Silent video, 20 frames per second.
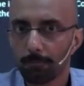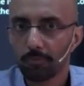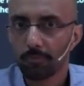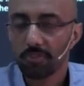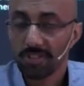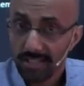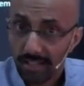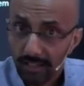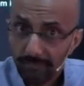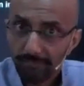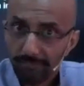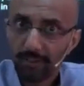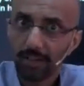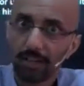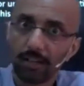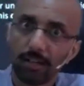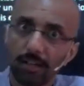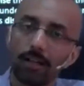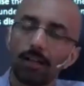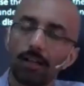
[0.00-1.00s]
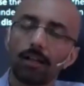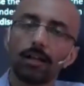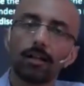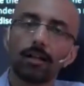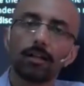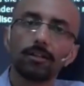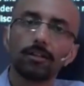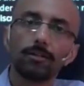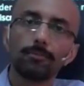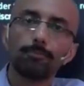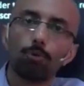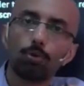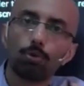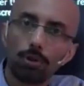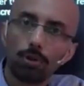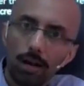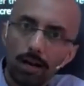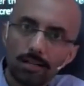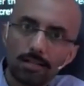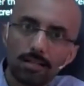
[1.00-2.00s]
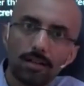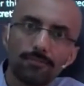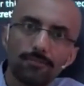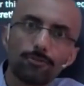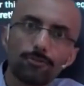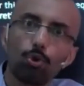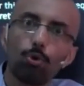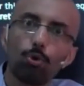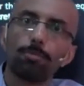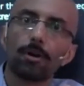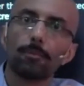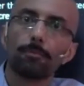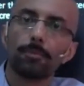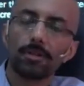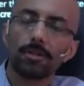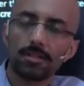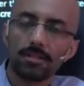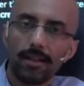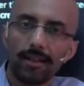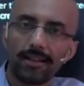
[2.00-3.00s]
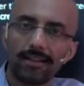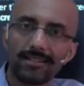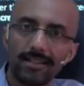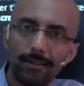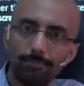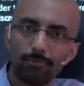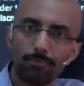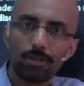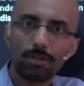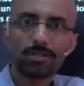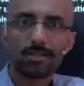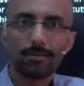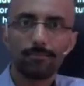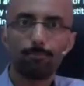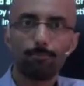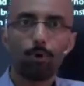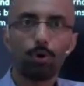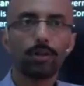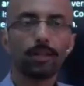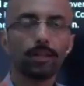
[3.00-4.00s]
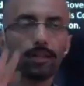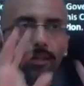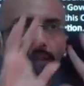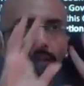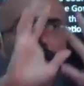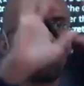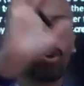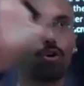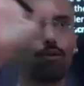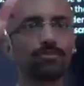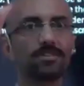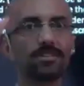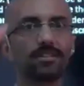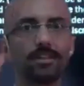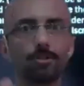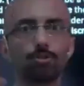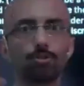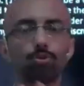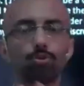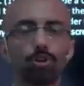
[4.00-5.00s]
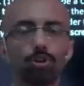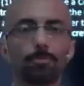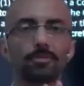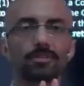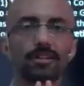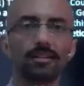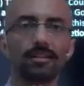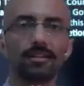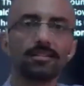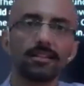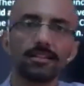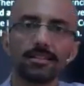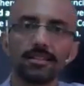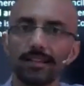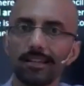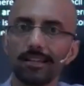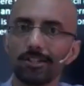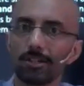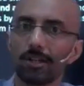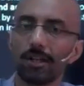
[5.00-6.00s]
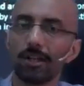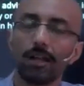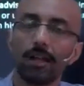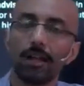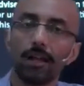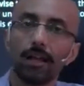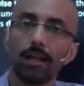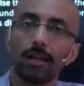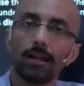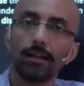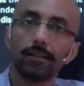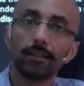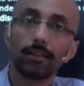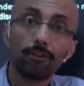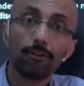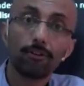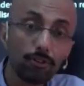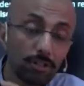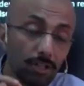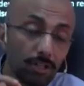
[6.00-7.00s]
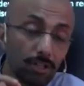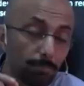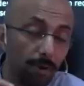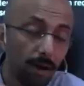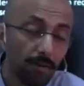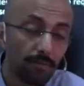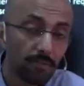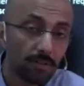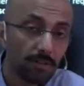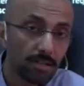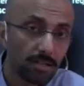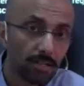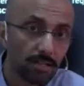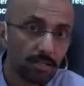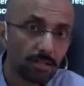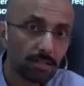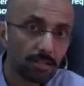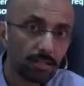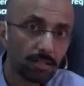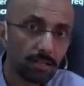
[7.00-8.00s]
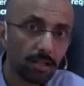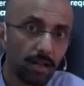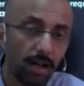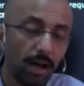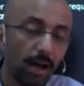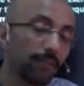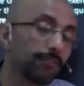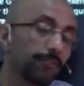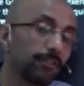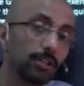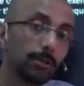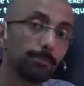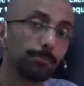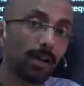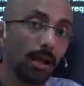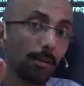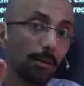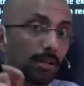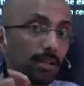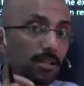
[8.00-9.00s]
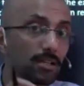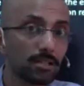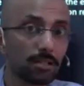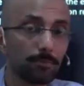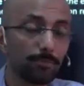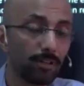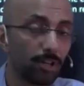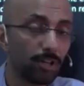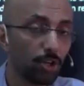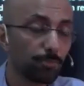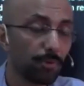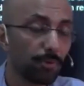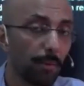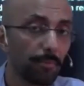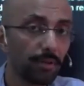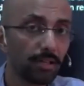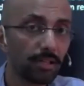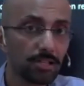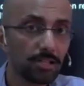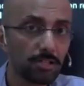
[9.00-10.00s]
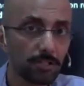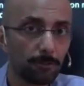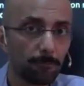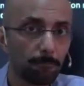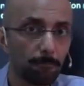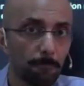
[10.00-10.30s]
Same way, the monarch serves no purpose except a symbolic head of state who represents the state. The real powers are with the Prime Minister, British Prime Minister.